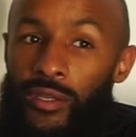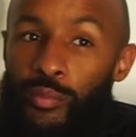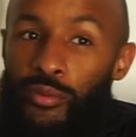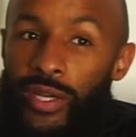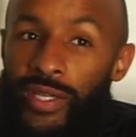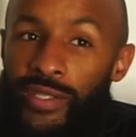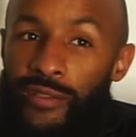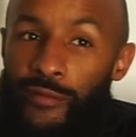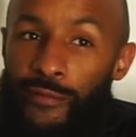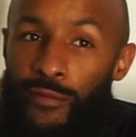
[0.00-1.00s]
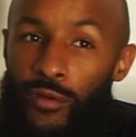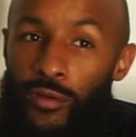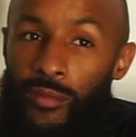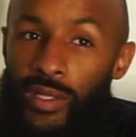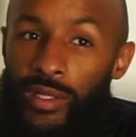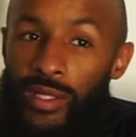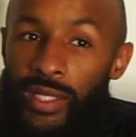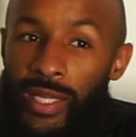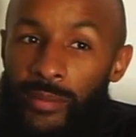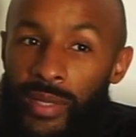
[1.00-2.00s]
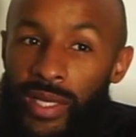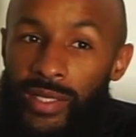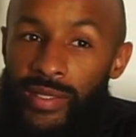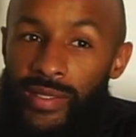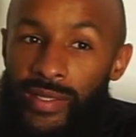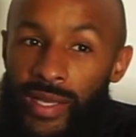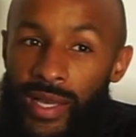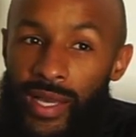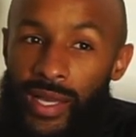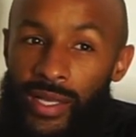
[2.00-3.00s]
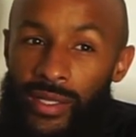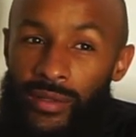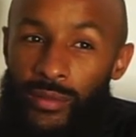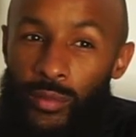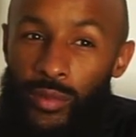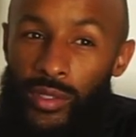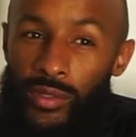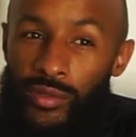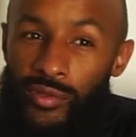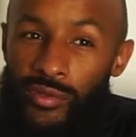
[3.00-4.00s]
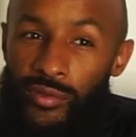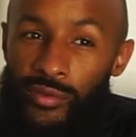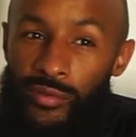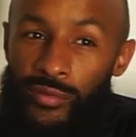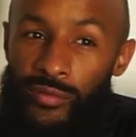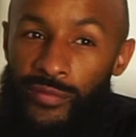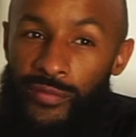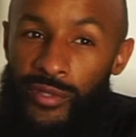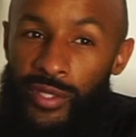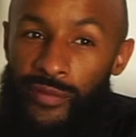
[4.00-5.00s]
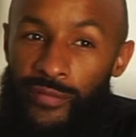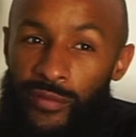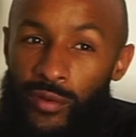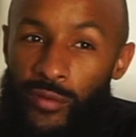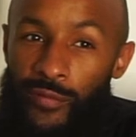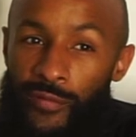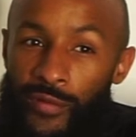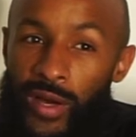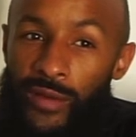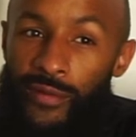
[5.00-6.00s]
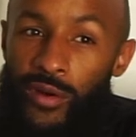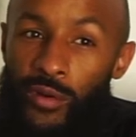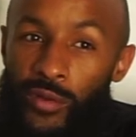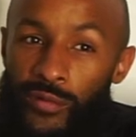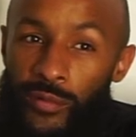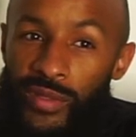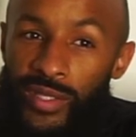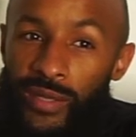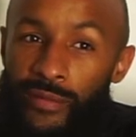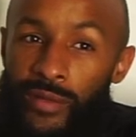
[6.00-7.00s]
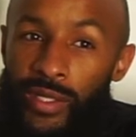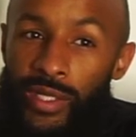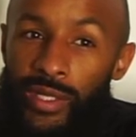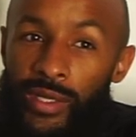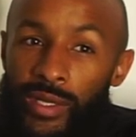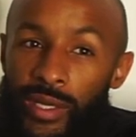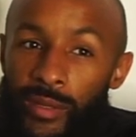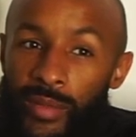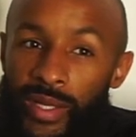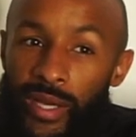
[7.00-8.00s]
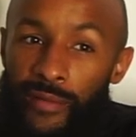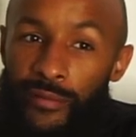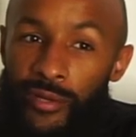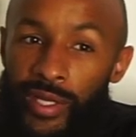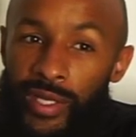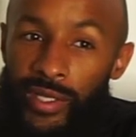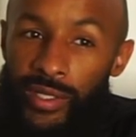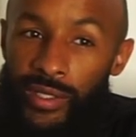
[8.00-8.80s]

A brace from Leanne Bates, and 5 goals from Stephanie McCaffrey.